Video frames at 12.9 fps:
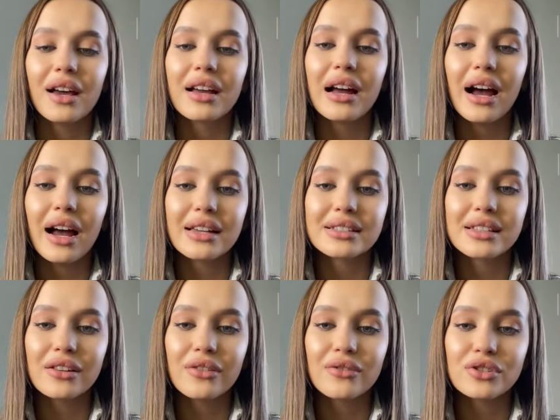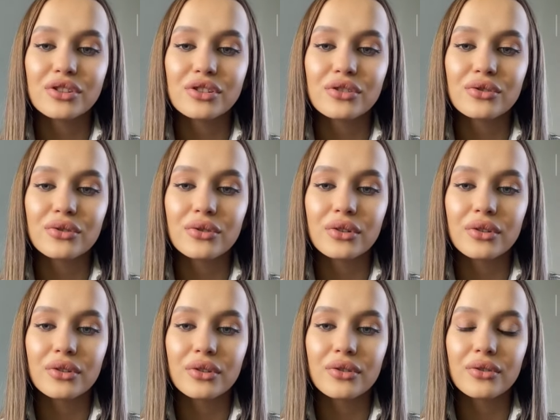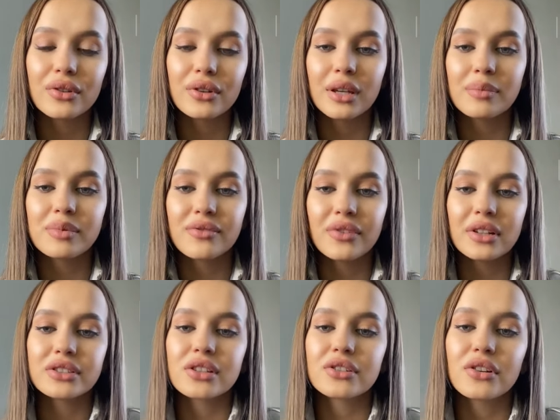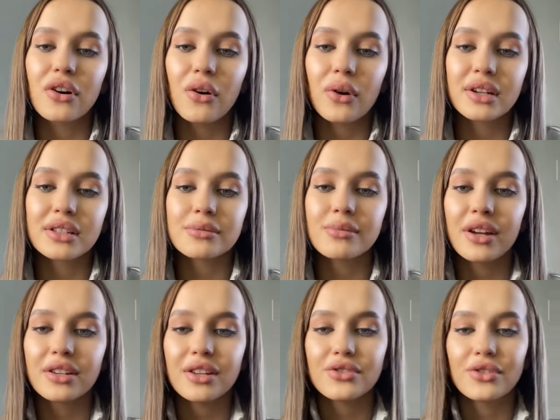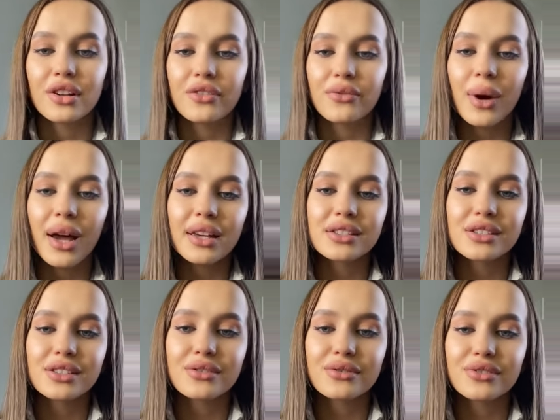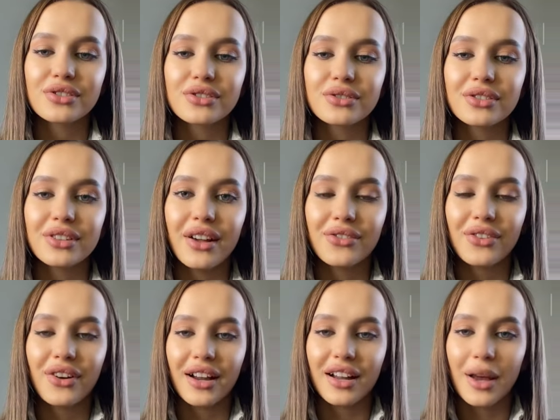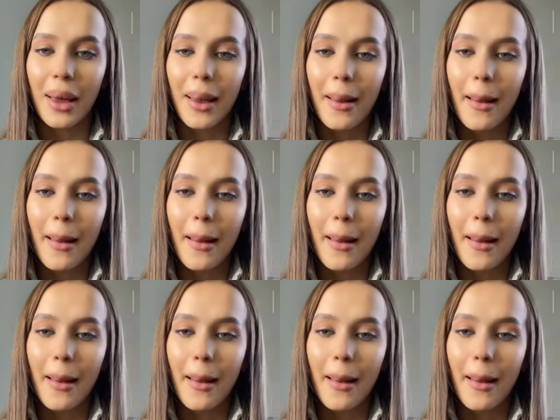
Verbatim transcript: Guys, I love it. Did you uh, lips filter? No, it's my natural. Why so chill? Fuck